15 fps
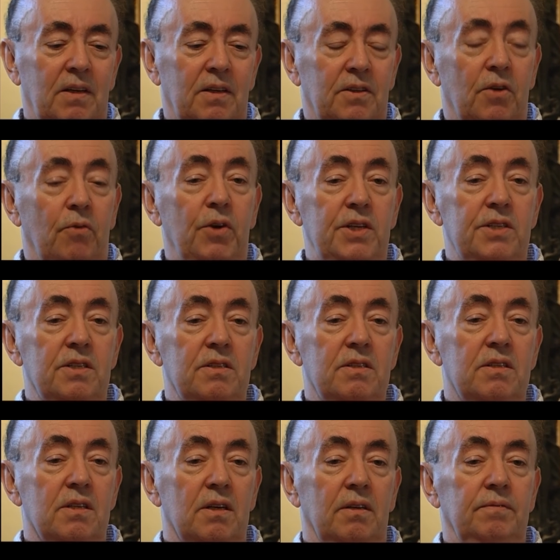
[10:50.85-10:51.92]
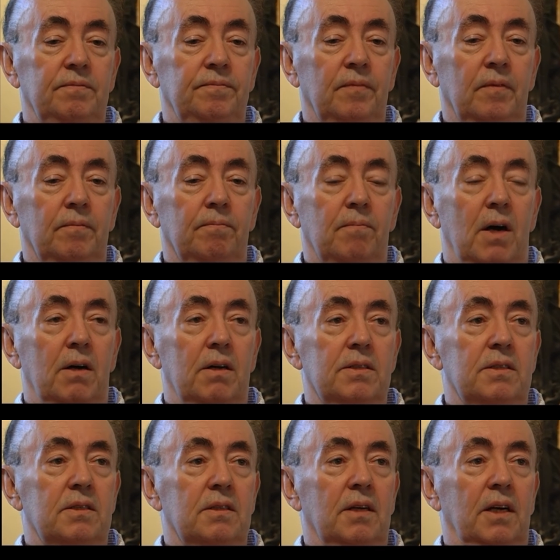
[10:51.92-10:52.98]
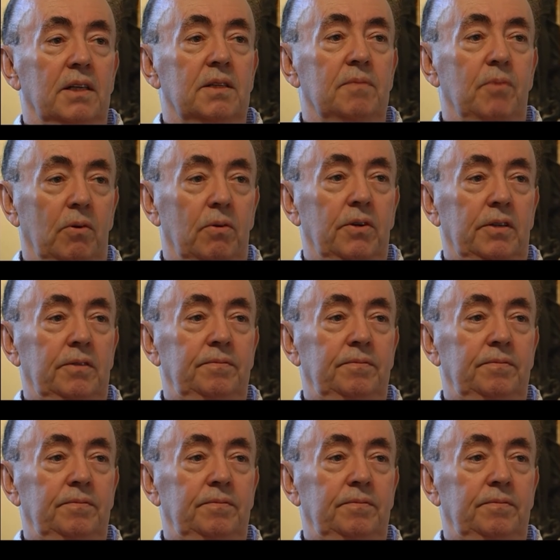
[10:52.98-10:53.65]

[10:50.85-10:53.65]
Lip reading: the recent Mars Explorer